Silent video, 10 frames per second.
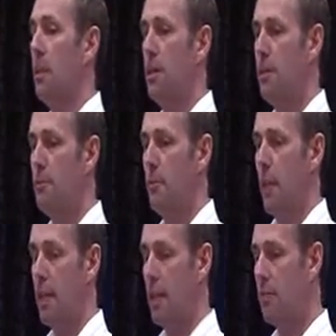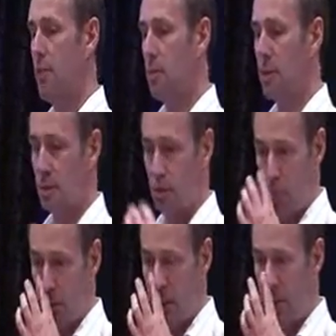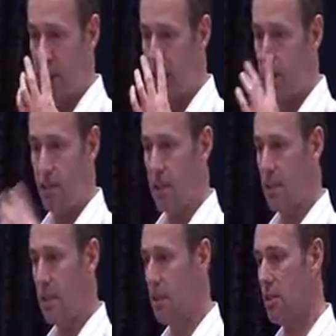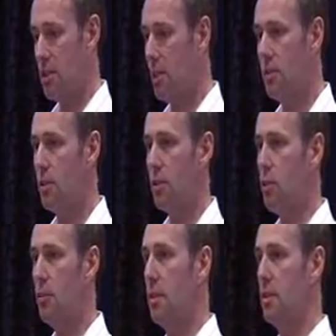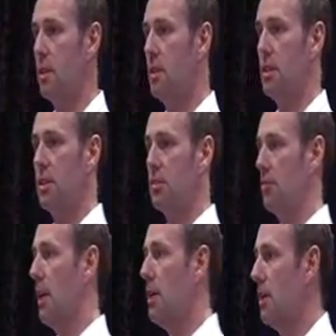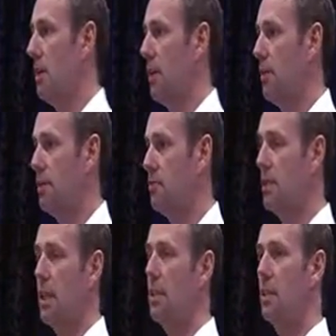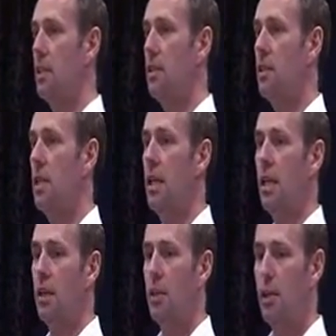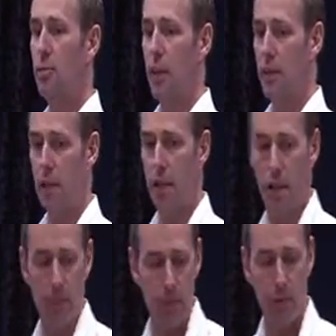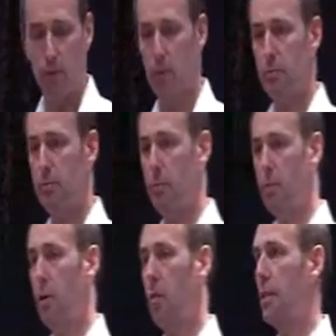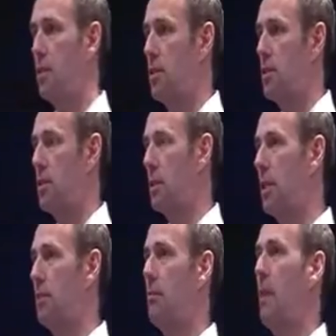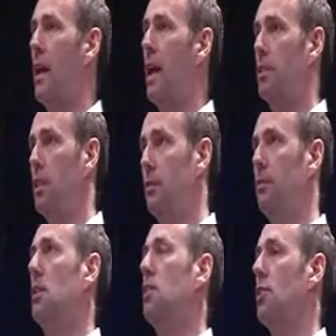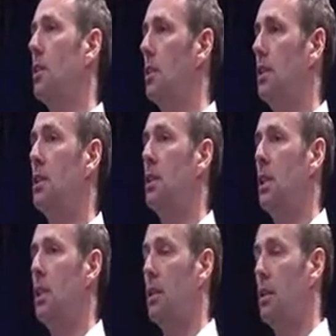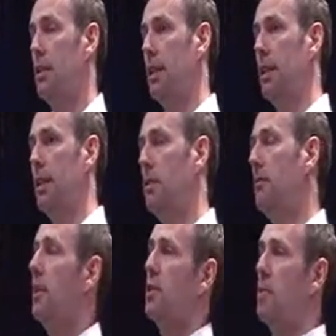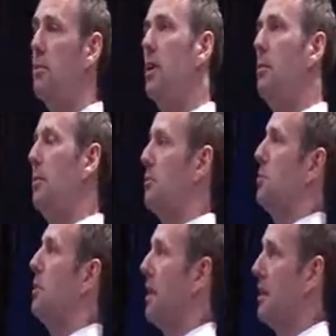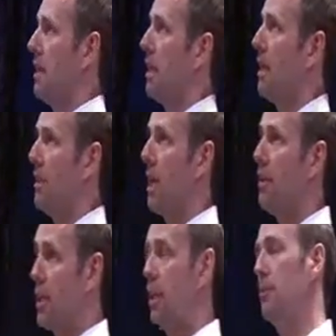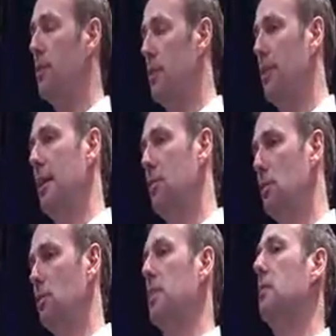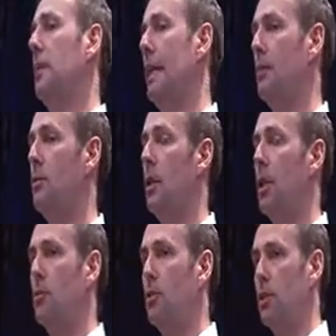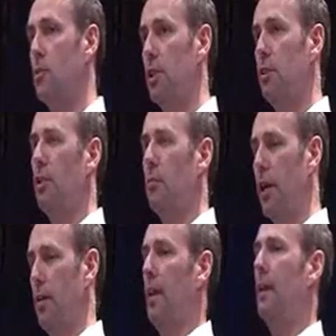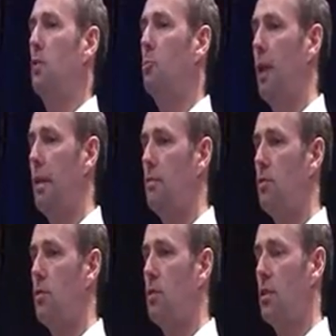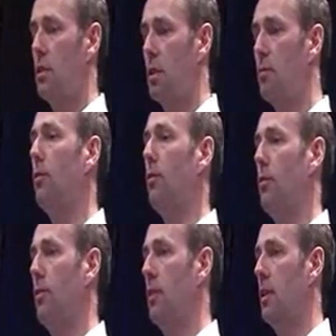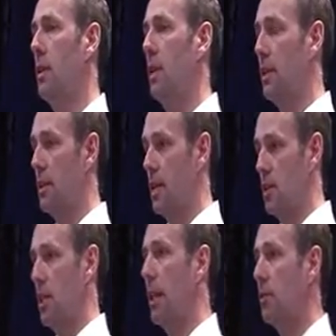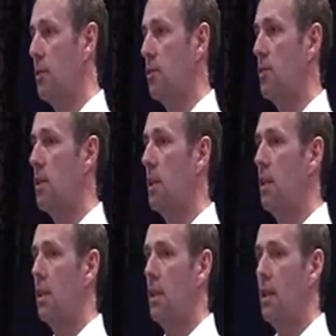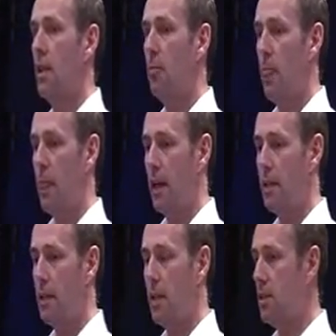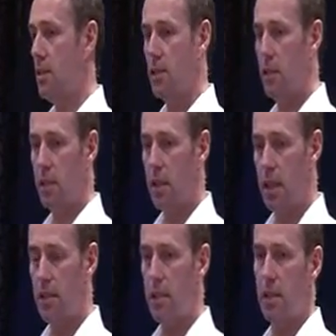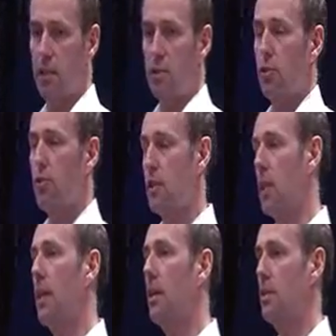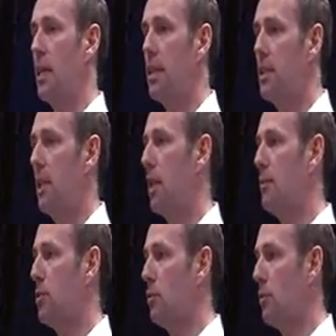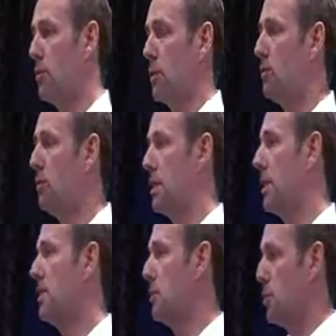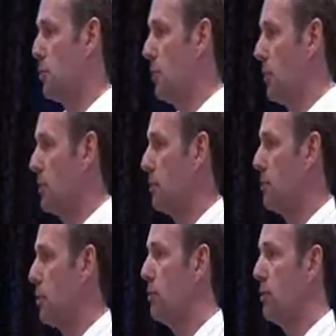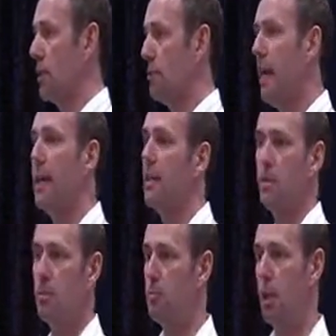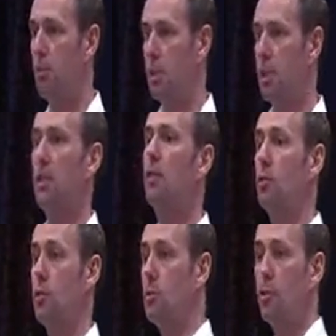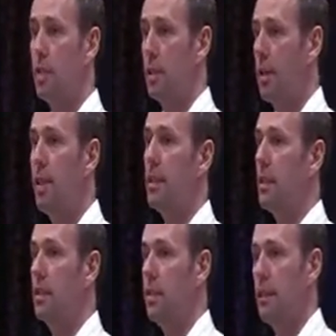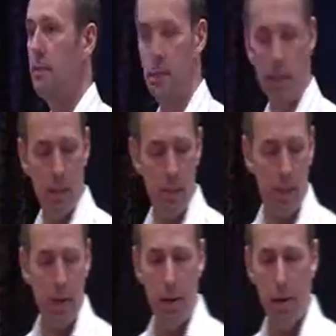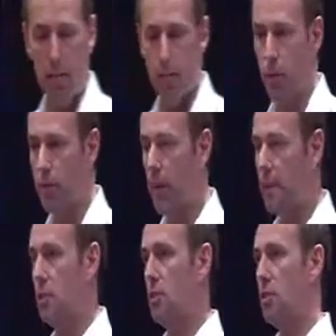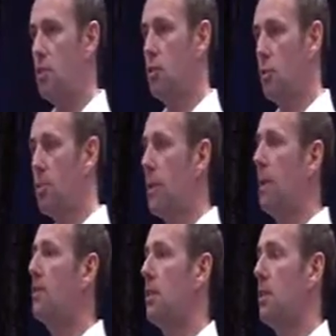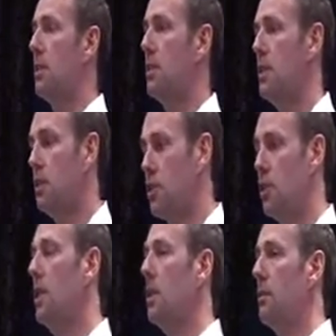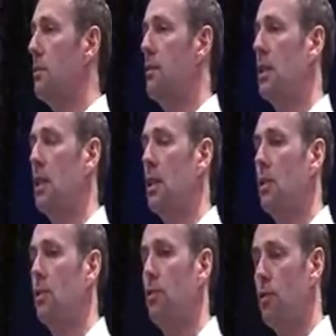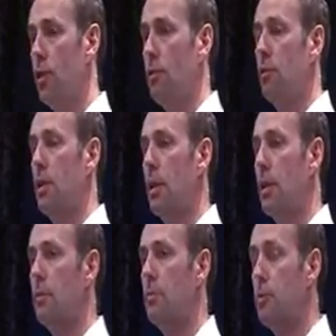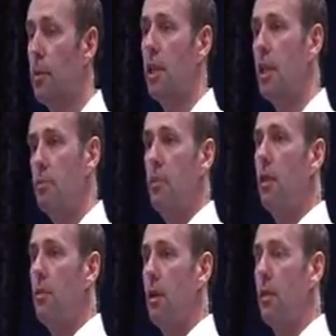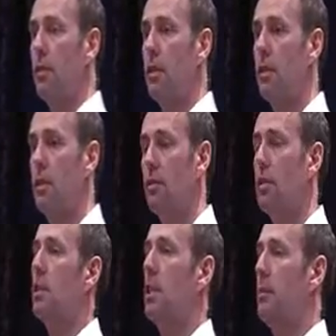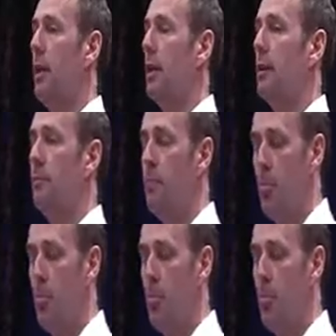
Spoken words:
He came to me a couple of days ago. He said the sales that are coming, he said, it's great, you know, this is ridiculous. I mean, we're probably going to, I'd say over this year, in fact, I won't speculate. I know for a fact up till now, we're doing about £1,000 a month in sales. And it doesn't take us any time at all. All it does is just putting some jewellery in a packet and posting it off, because we already made it, you know. But that's something else that he's achieved through me bringing him on the TMA.